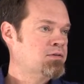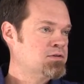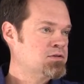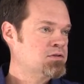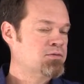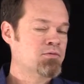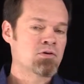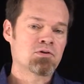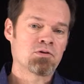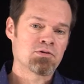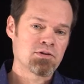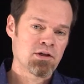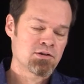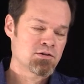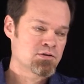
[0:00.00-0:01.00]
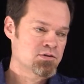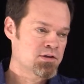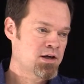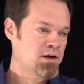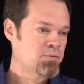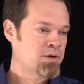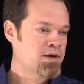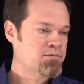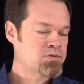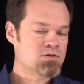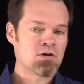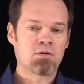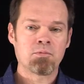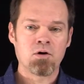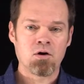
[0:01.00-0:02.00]
This is the virtualization stack. We have this
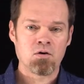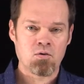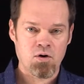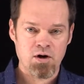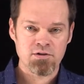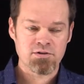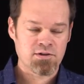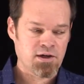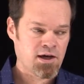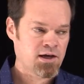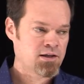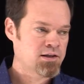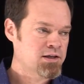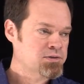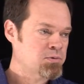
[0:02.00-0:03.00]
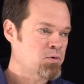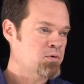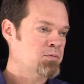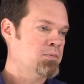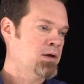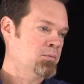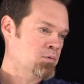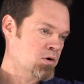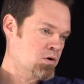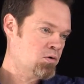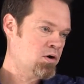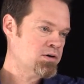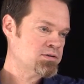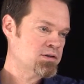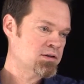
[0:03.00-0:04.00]
term called cross-stack, and that's what we mean. We're
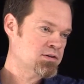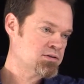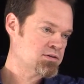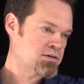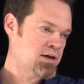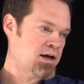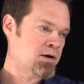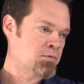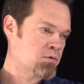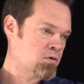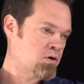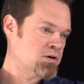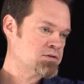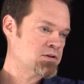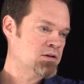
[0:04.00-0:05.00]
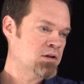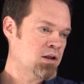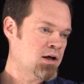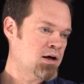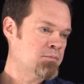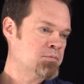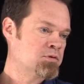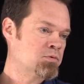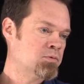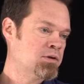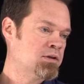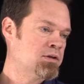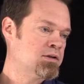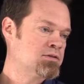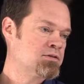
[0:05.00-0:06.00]
crossing the stack. We're crossing the line
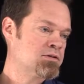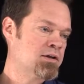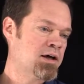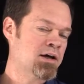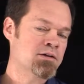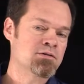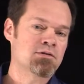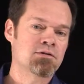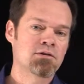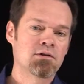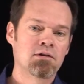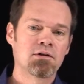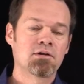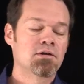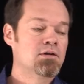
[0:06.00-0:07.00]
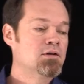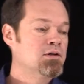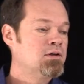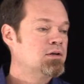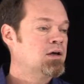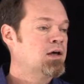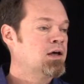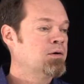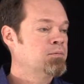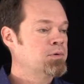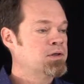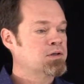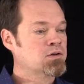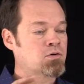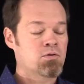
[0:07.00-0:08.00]
between these stacks, and
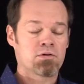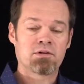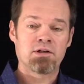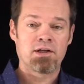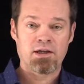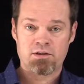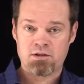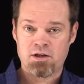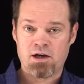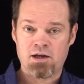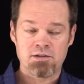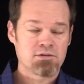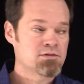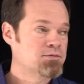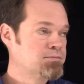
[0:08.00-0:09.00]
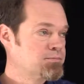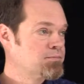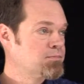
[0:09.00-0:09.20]
we can connect the dots.